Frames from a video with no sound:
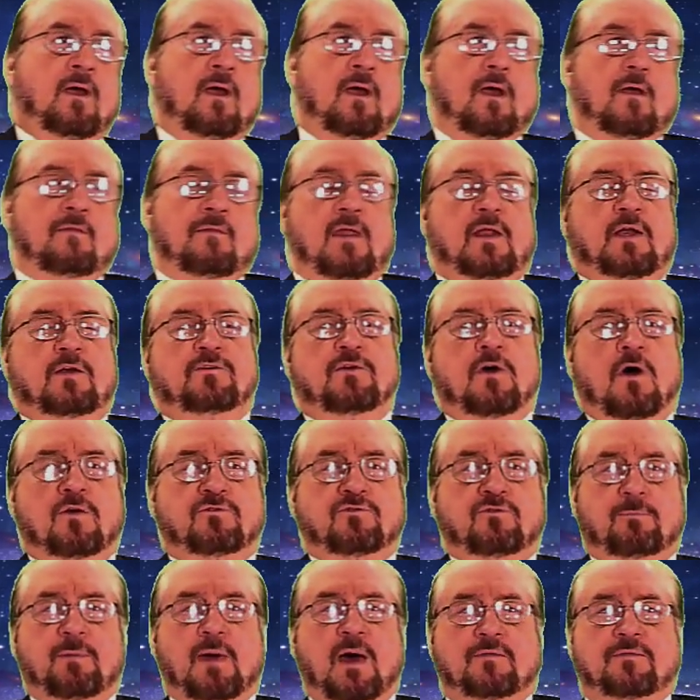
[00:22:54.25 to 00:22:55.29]
And then he talks
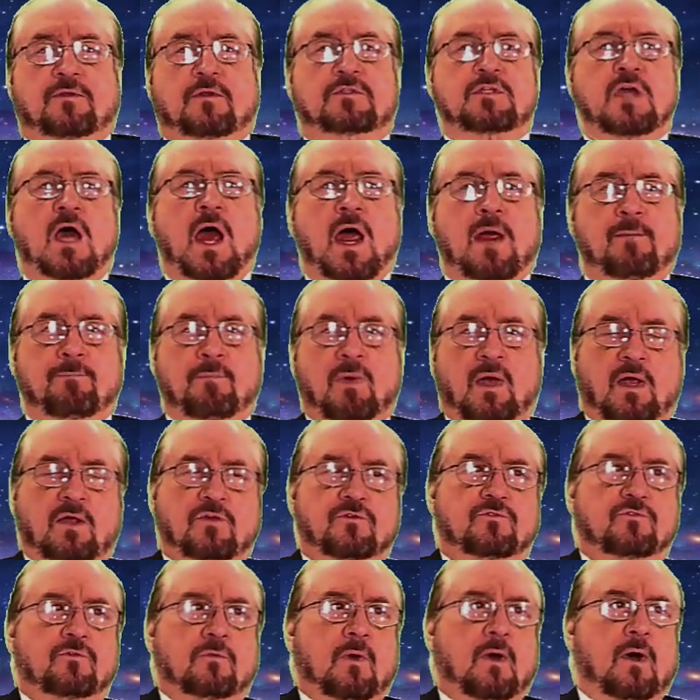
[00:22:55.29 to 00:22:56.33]
about the time base
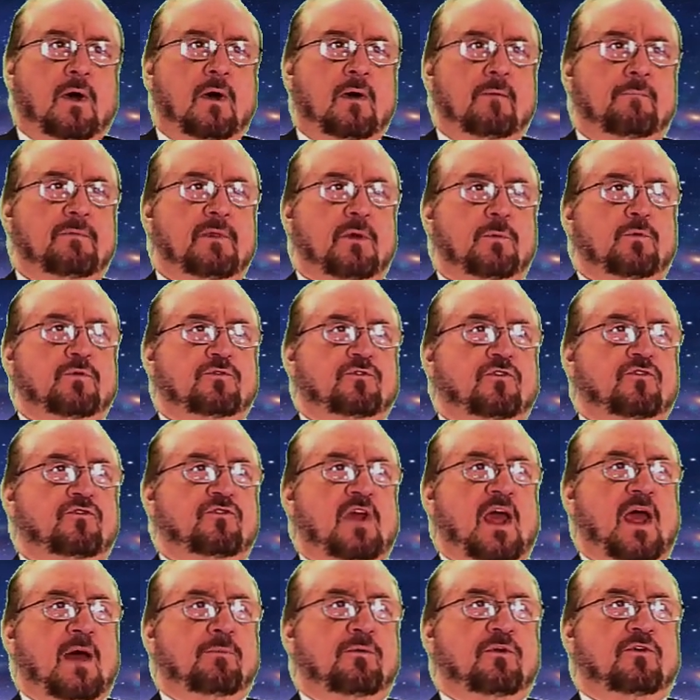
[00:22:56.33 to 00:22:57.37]
um, that was
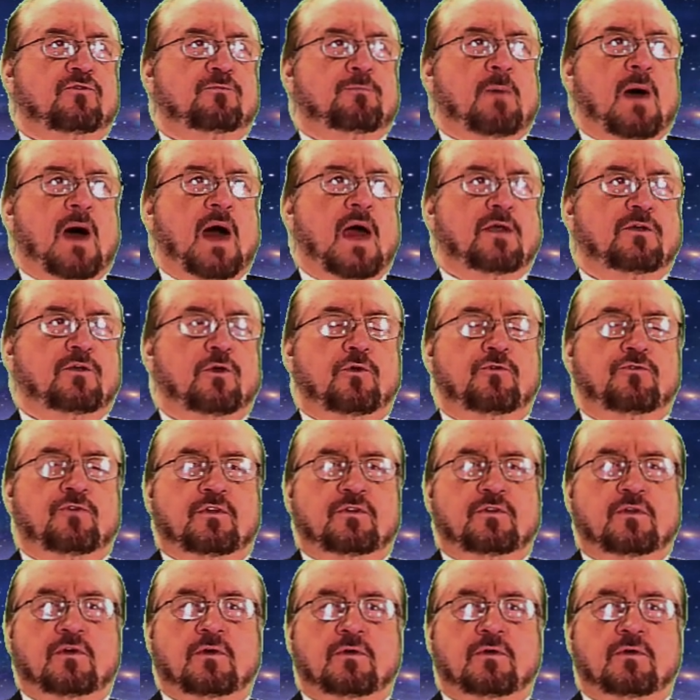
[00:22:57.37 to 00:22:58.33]
established by using the